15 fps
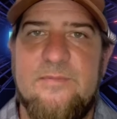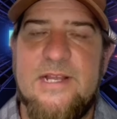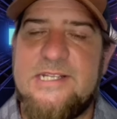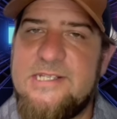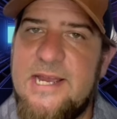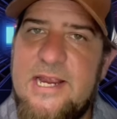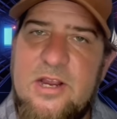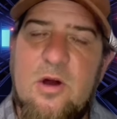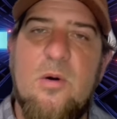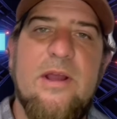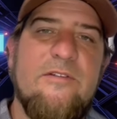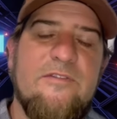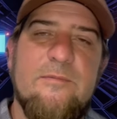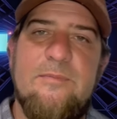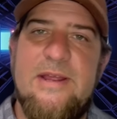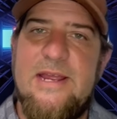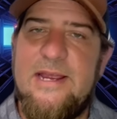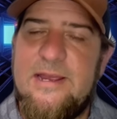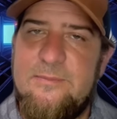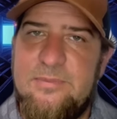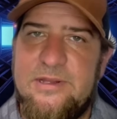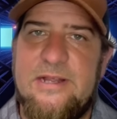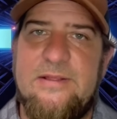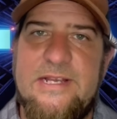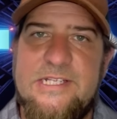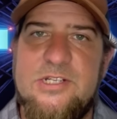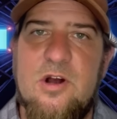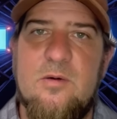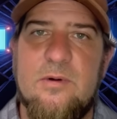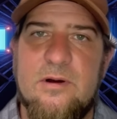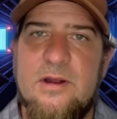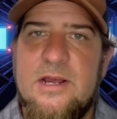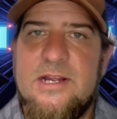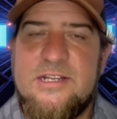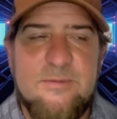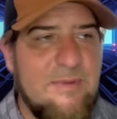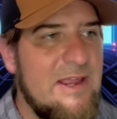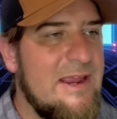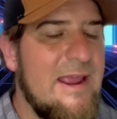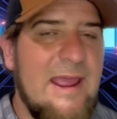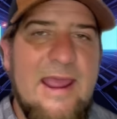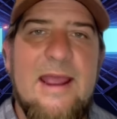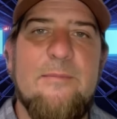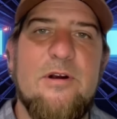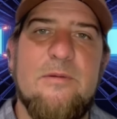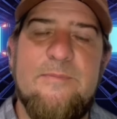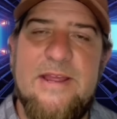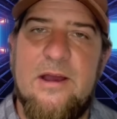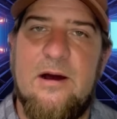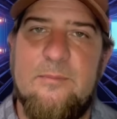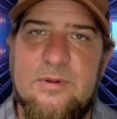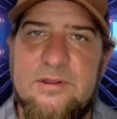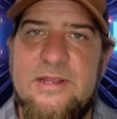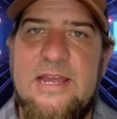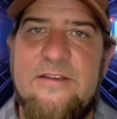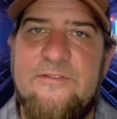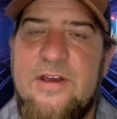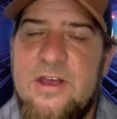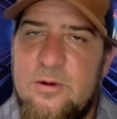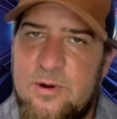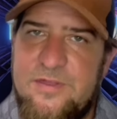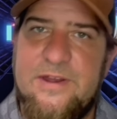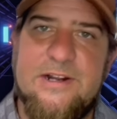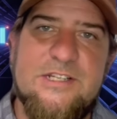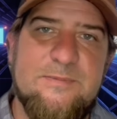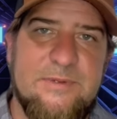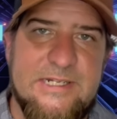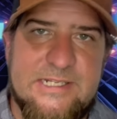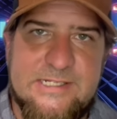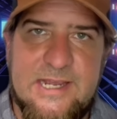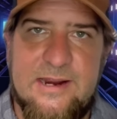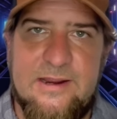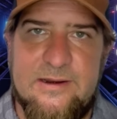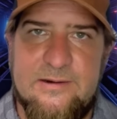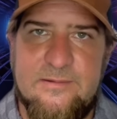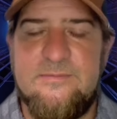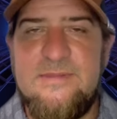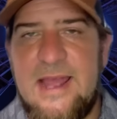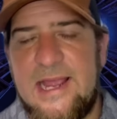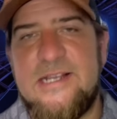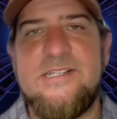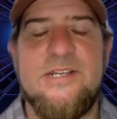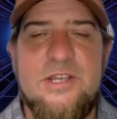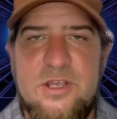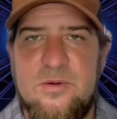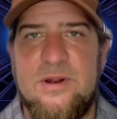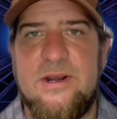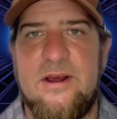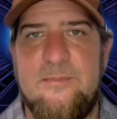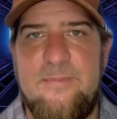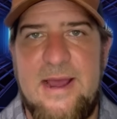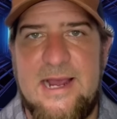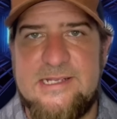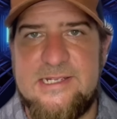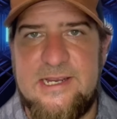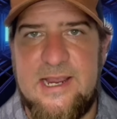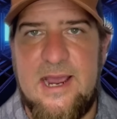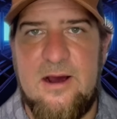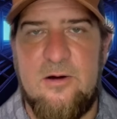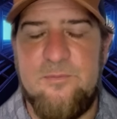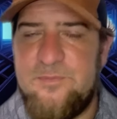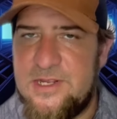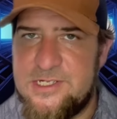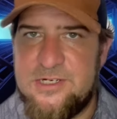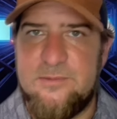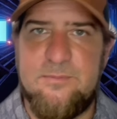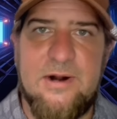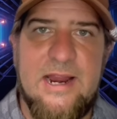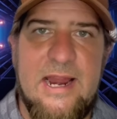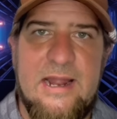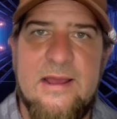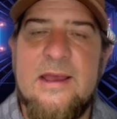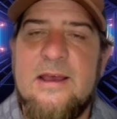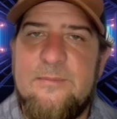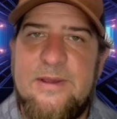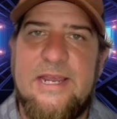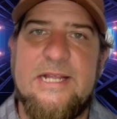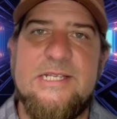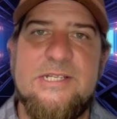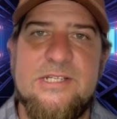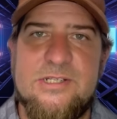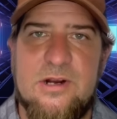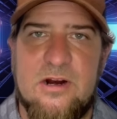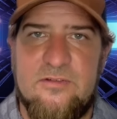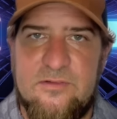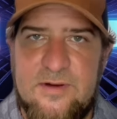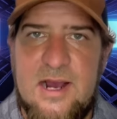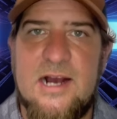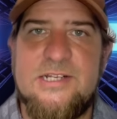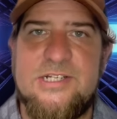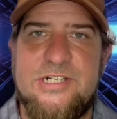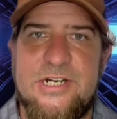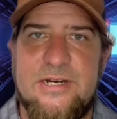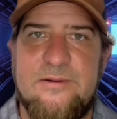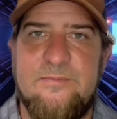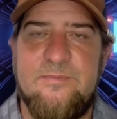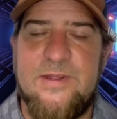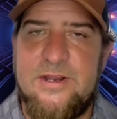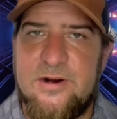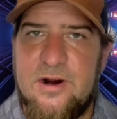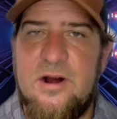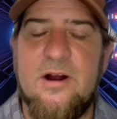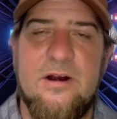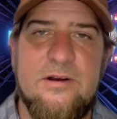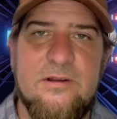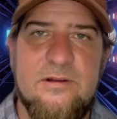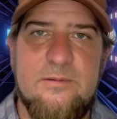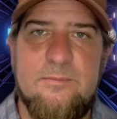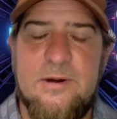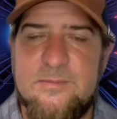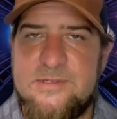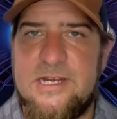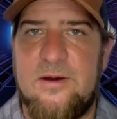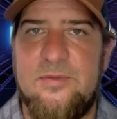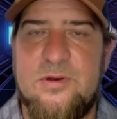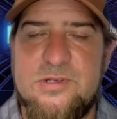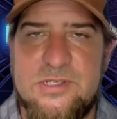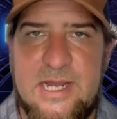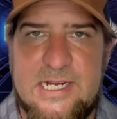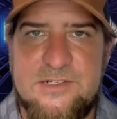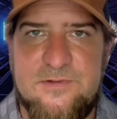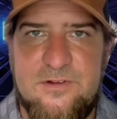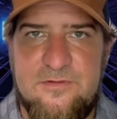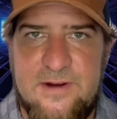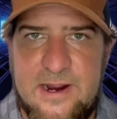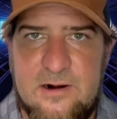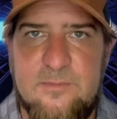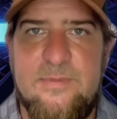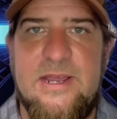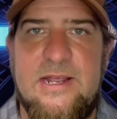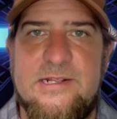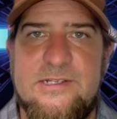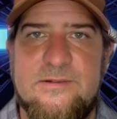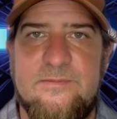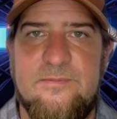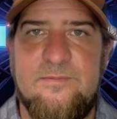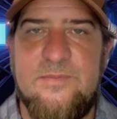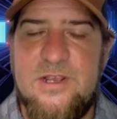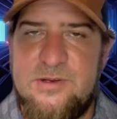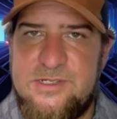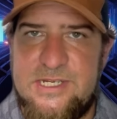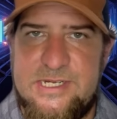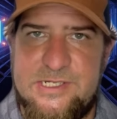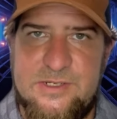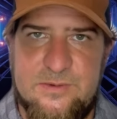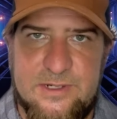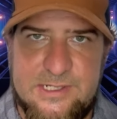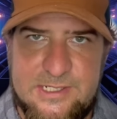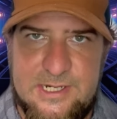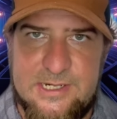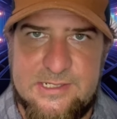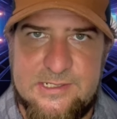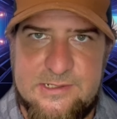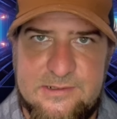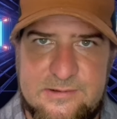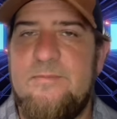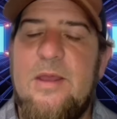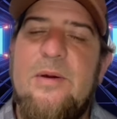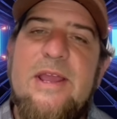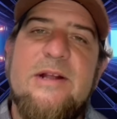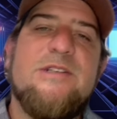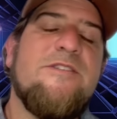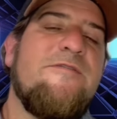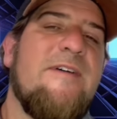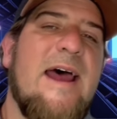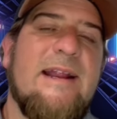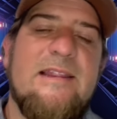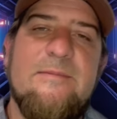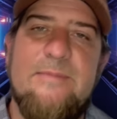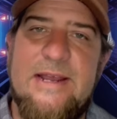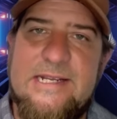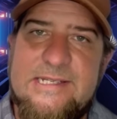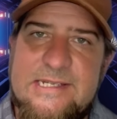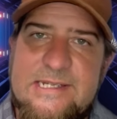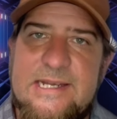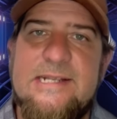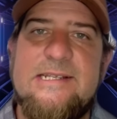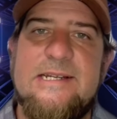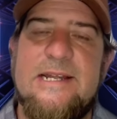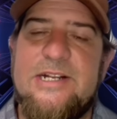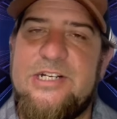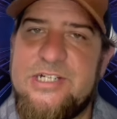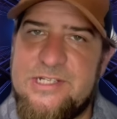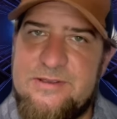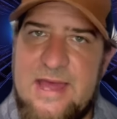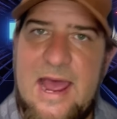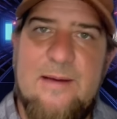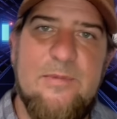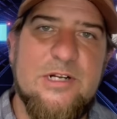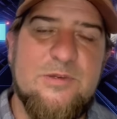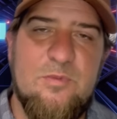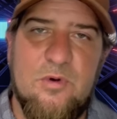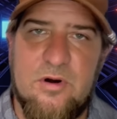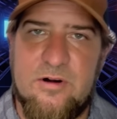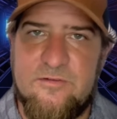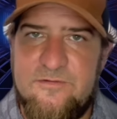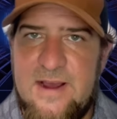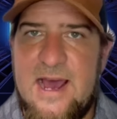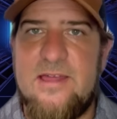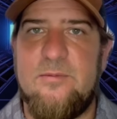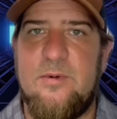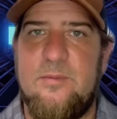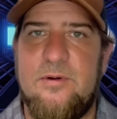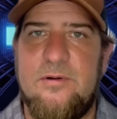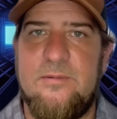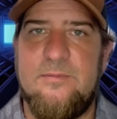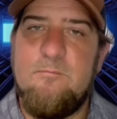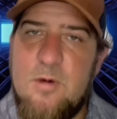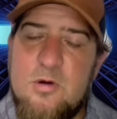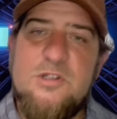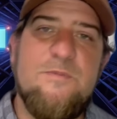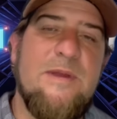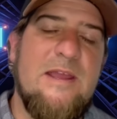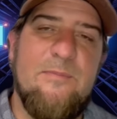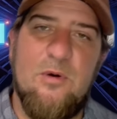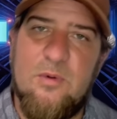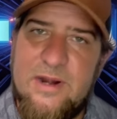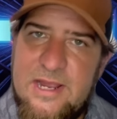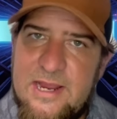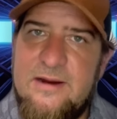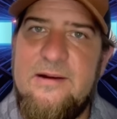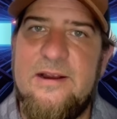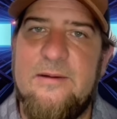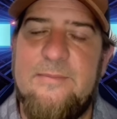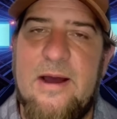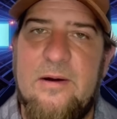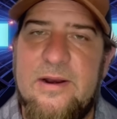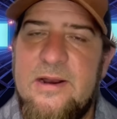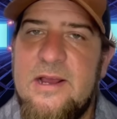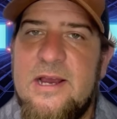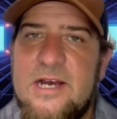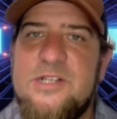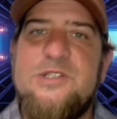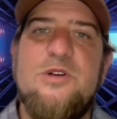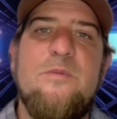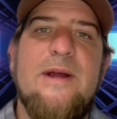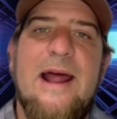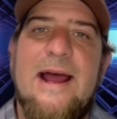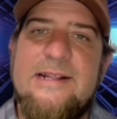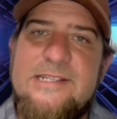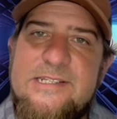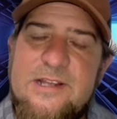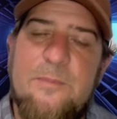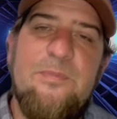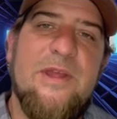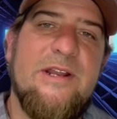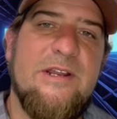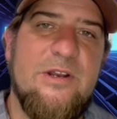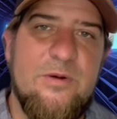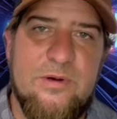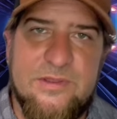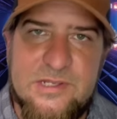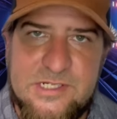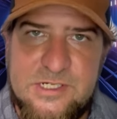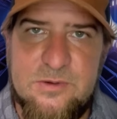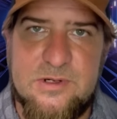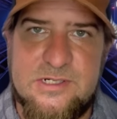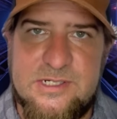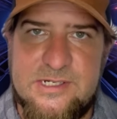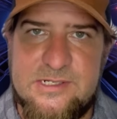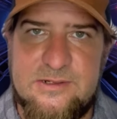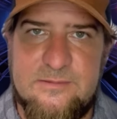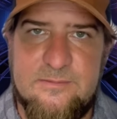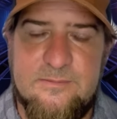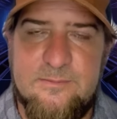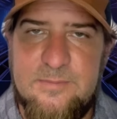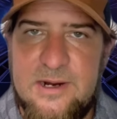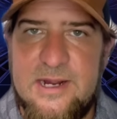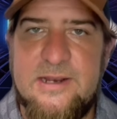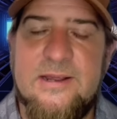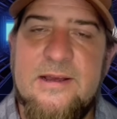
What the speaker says: It's like going from being completely sober to being hammered beyond belief within a split second. Next, you end up passing out as your brain begins to starve of oxygen and your heart pumps out those last few final beats. You cease to exist. Now, here's a fact that makes this incident just that much more unfathomable. Most people, when hearing about it, assume it had something to do with the sewer system, but